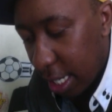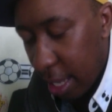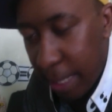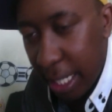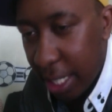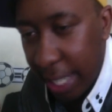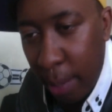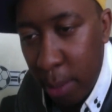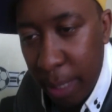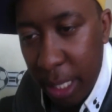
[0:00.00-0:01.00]
I mean, are the
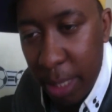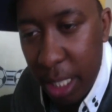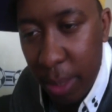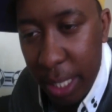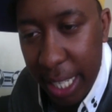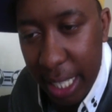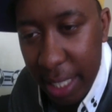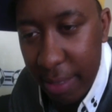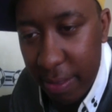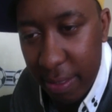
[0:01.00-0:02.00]
games meant to be so
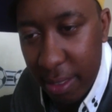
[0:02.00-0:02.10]
addictive?